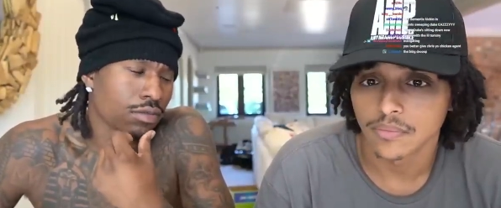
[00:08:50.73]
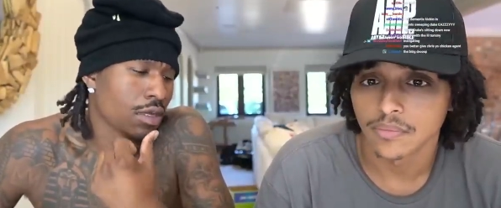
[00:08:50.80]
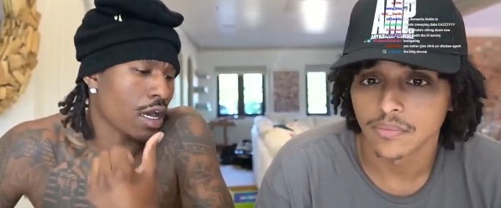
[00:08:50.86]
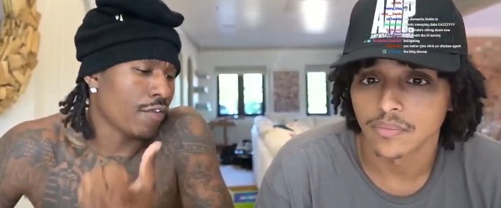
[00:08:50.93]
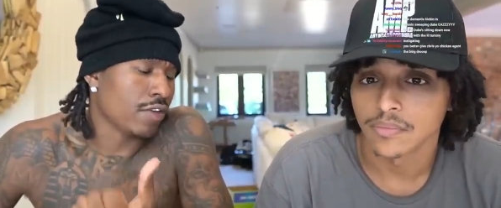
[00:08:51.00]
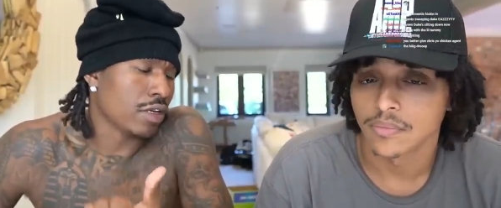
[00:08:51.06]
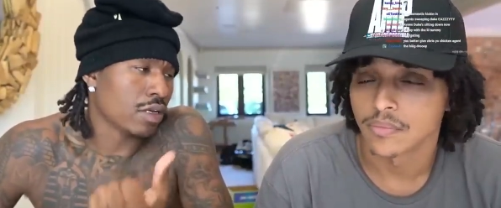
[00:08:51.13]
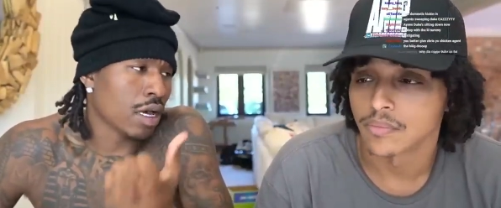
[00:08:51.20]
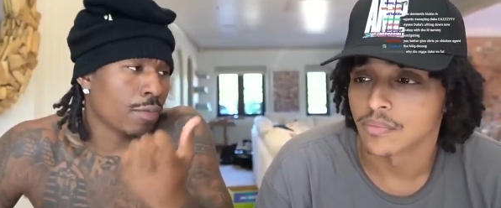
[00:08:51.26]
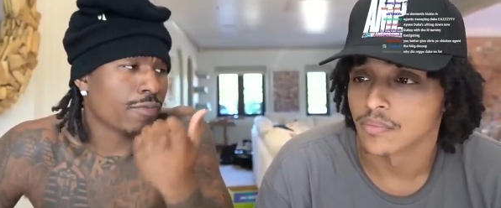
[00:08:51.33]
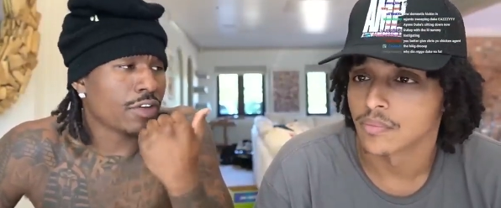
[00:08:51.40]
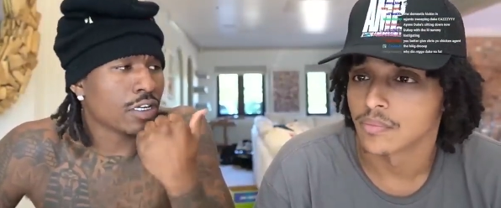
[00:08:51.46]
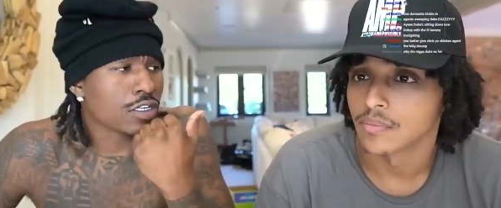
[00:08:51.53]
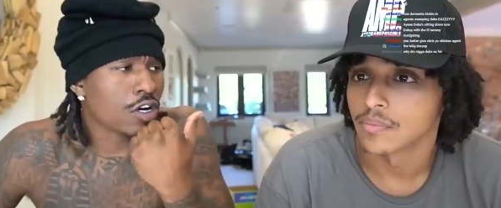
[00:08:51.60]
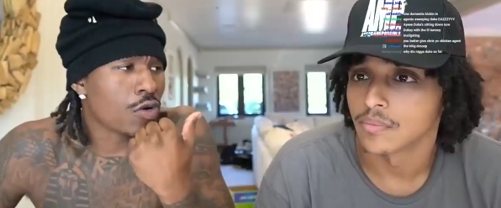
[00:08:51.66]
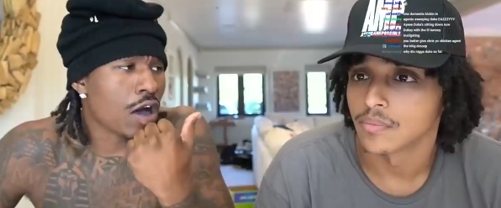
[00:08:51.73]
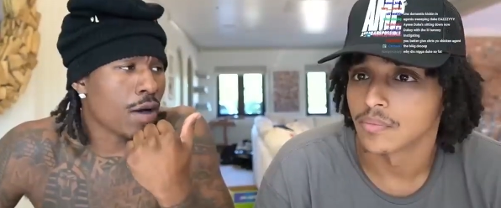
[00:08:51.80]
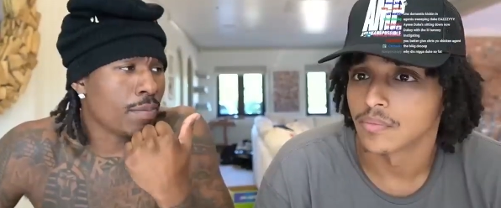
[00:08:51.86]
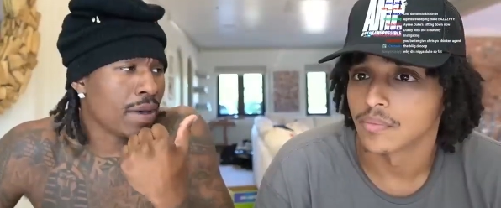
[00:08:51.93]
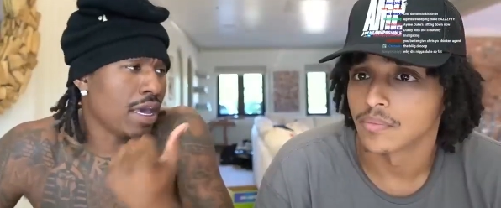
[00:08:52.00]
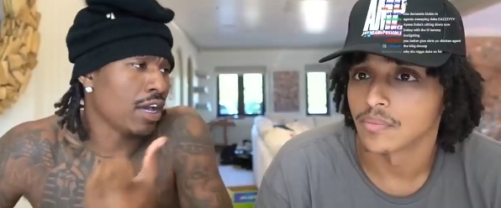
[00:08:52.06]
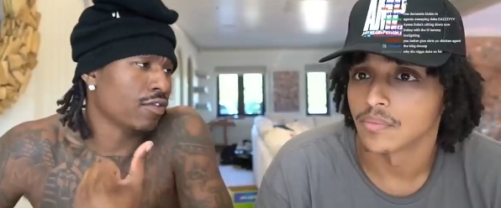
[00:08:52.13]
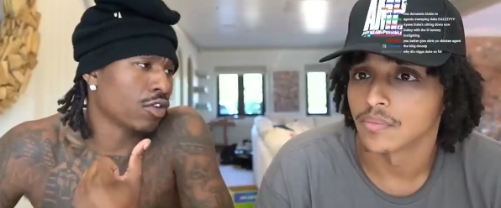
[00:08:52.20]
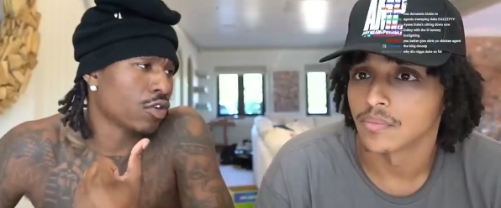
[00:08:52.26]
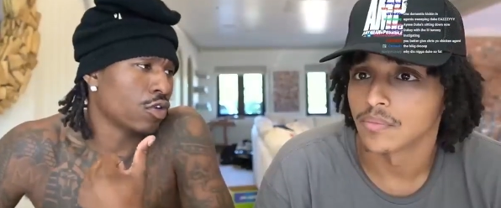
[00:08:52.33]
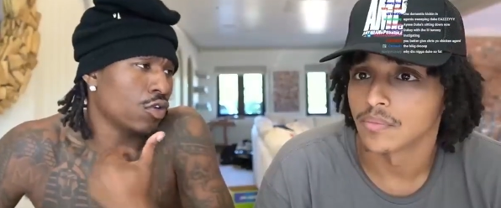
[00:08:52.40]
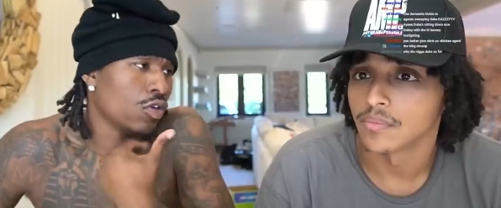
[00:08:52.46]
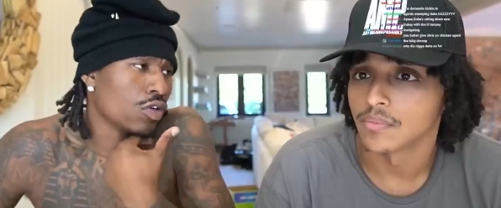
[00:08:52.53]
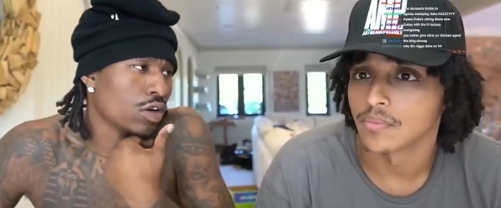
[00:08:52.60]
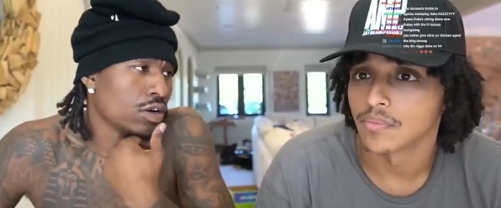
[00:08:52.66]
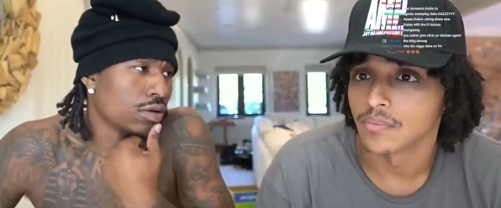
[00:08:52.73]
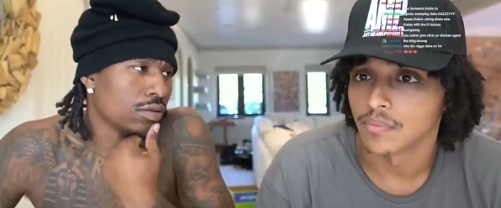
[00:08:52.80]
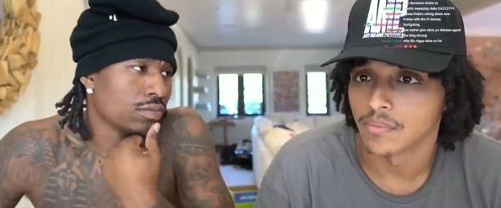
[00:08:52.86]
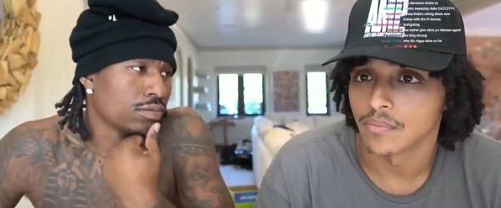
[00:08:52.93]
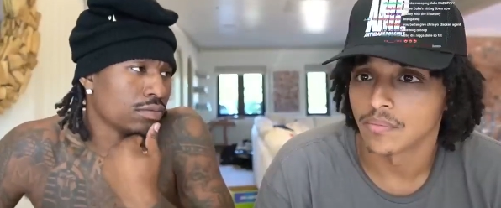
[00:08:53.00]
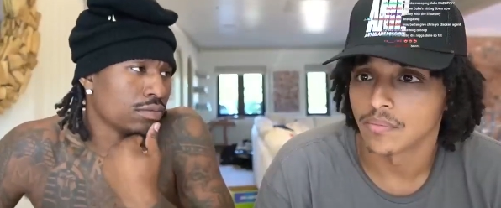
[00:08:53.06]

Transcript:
Speaker 1: I'm gonna I'm gonna go out back and record. Mm-hmm.